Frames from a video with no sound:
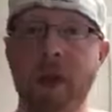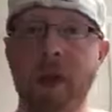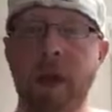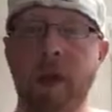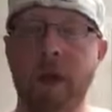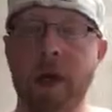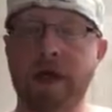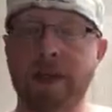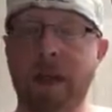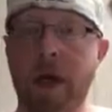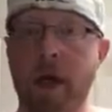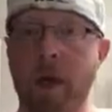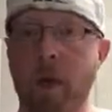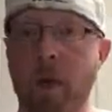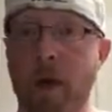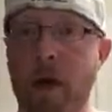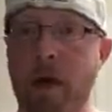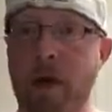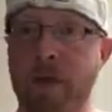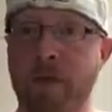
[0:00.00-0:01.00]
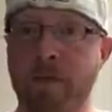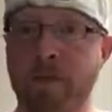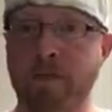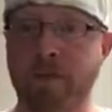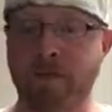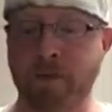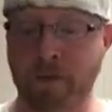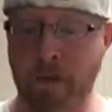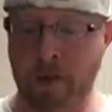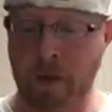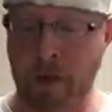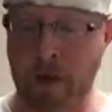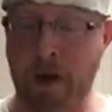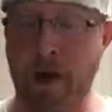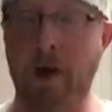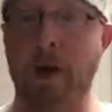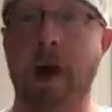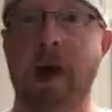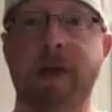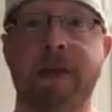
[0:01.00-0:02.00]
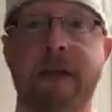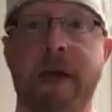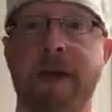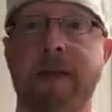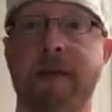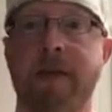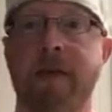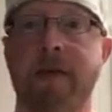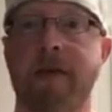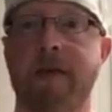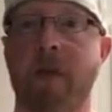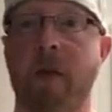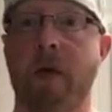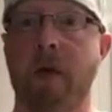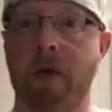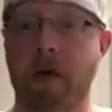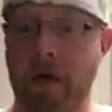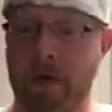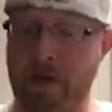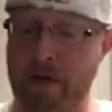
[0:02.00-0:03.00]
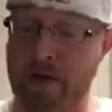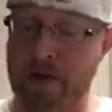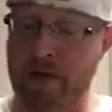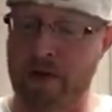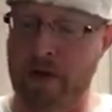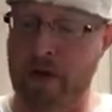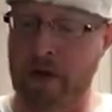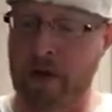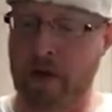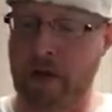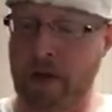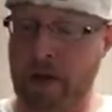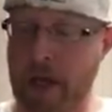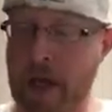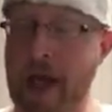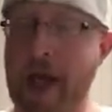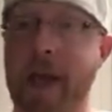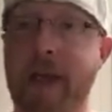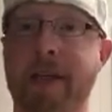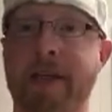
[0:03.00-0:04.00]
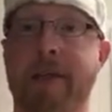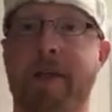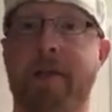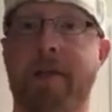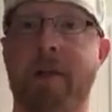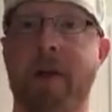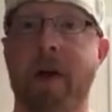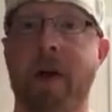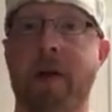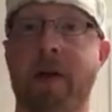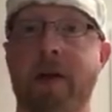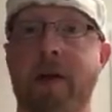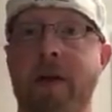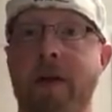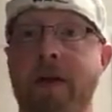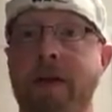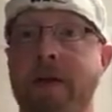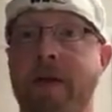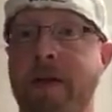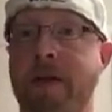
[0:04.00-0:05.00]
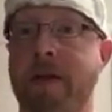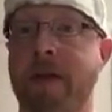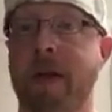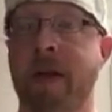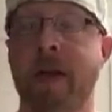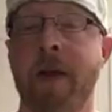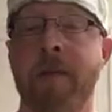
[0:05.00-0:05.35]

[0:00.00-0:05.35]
You guys got a winner. You guys got a serious winner here in this drink. It is freaking delicious.